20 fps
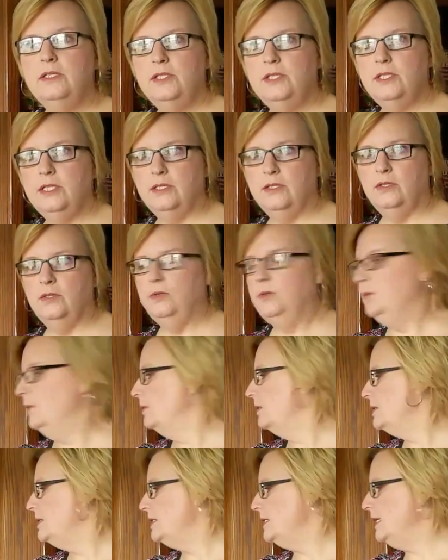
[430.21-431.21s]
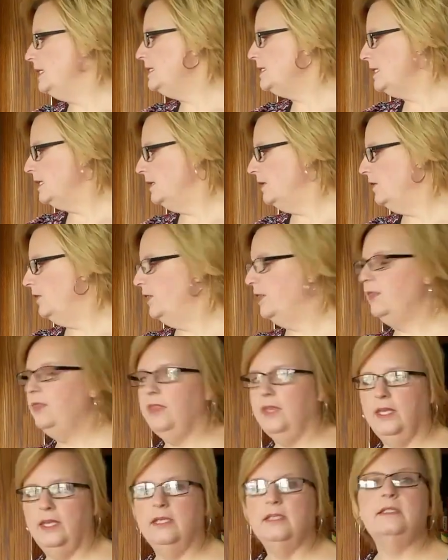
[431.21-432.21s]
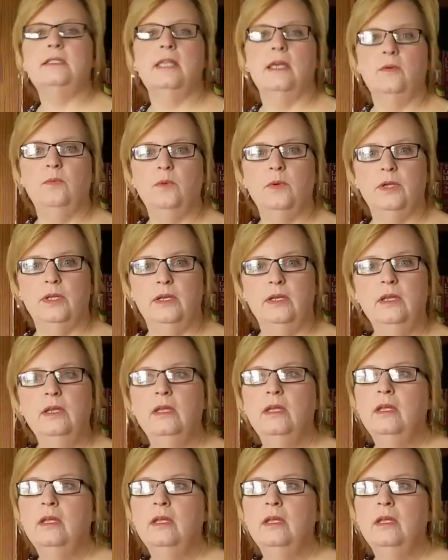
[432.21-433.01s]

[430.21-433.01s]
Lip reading: to detail the things that would